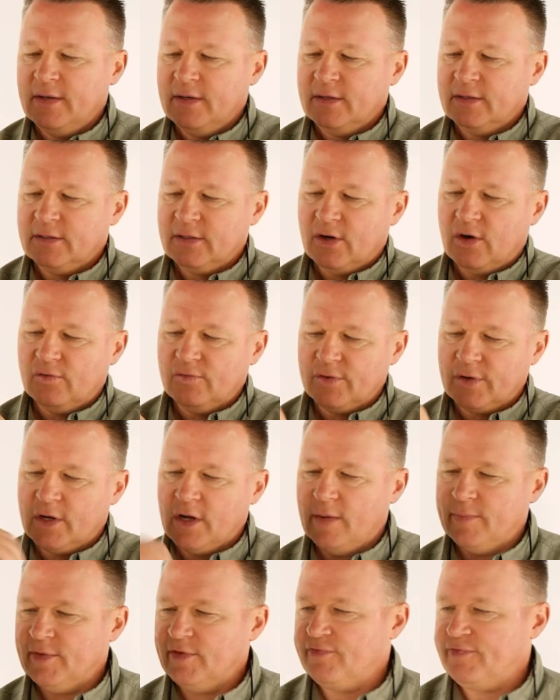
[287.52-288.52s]
to
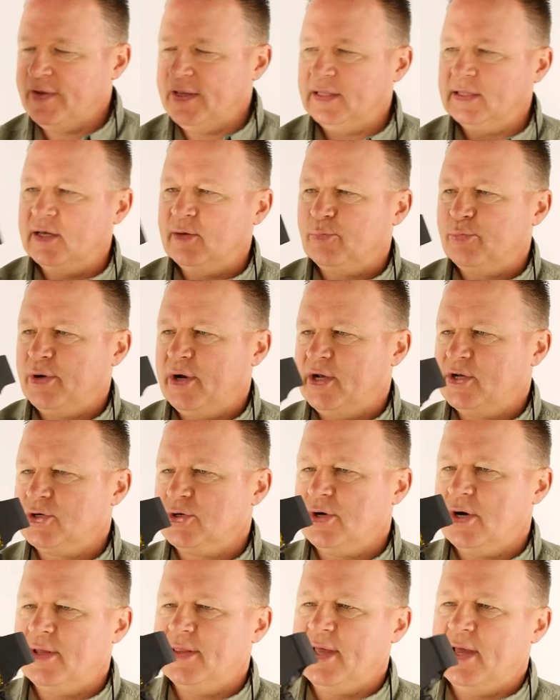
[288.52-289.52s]
overcome the feed lip
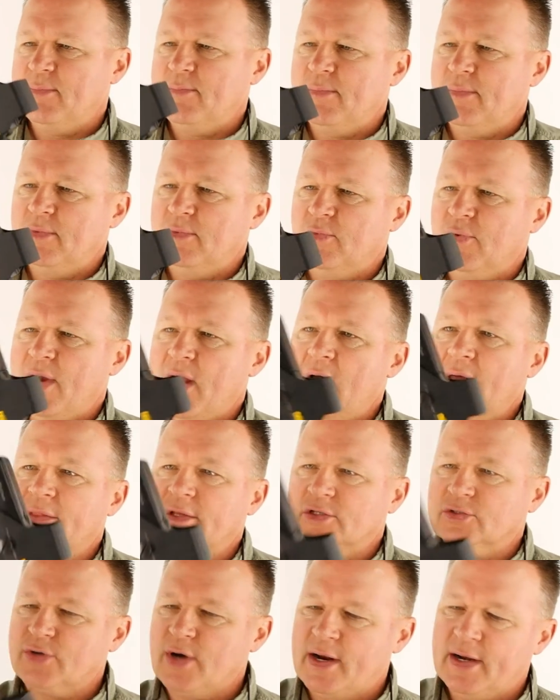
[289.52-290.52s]
pressure on that round
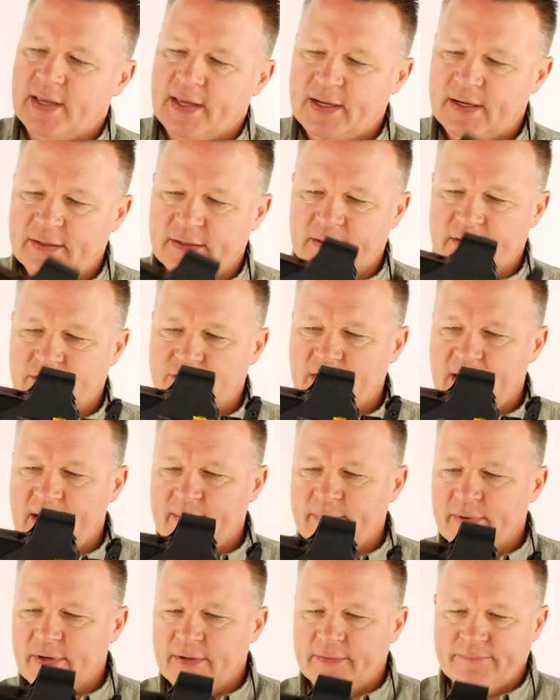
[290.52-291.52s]
that's trying to get into the
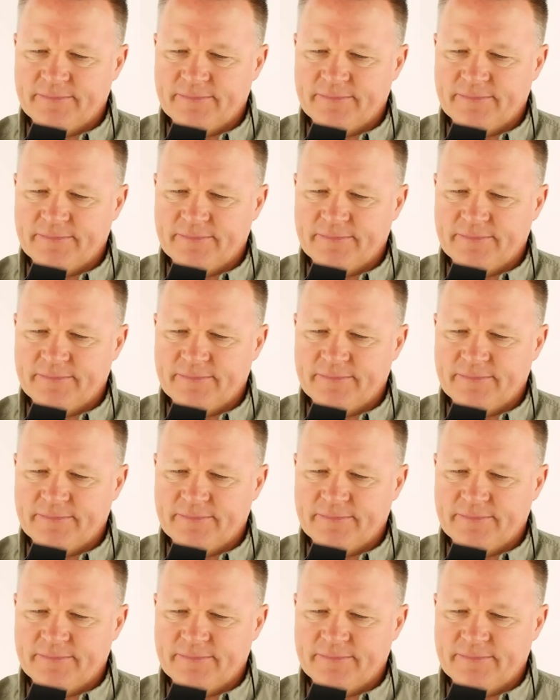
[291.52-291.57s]
chamber.